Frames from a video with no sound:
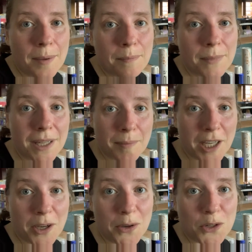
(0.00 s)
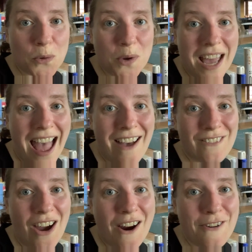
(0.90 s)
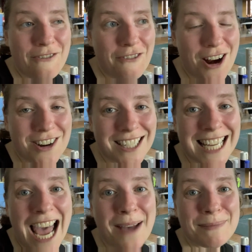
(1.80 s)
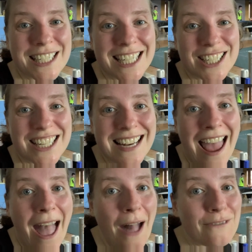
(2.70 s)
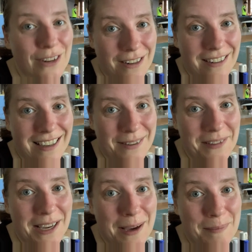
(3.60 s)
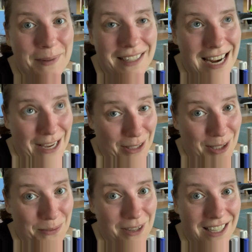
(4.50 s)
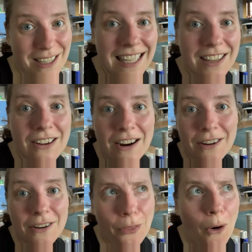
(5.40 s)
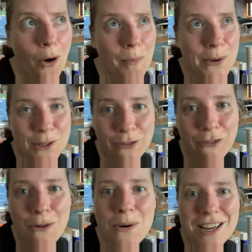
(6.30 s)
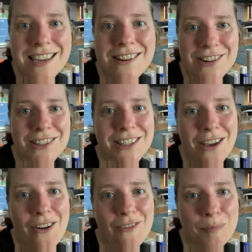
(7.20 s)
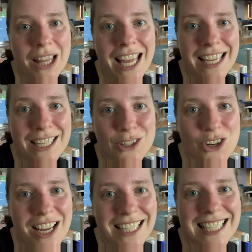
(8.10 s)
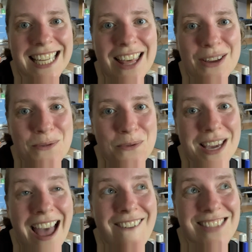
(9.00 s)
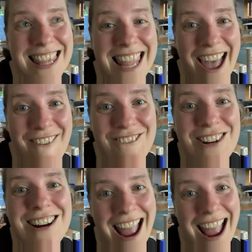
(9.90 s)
Me and my coach, we have our first competition ever coming up next week. In our almost 4 years of playing and training together, we have never